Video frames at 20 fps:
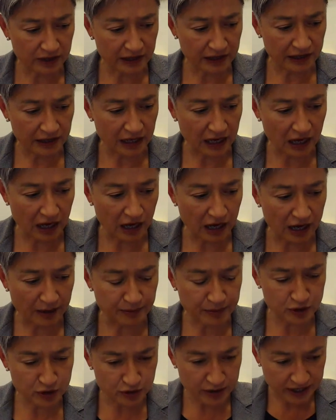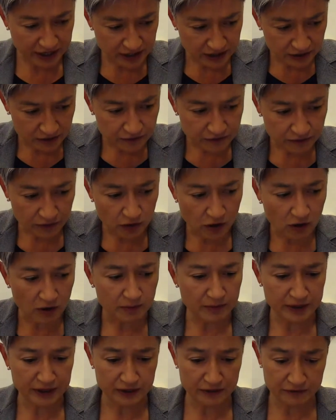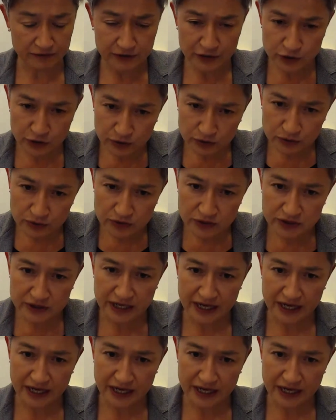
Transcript: abstracted from individuals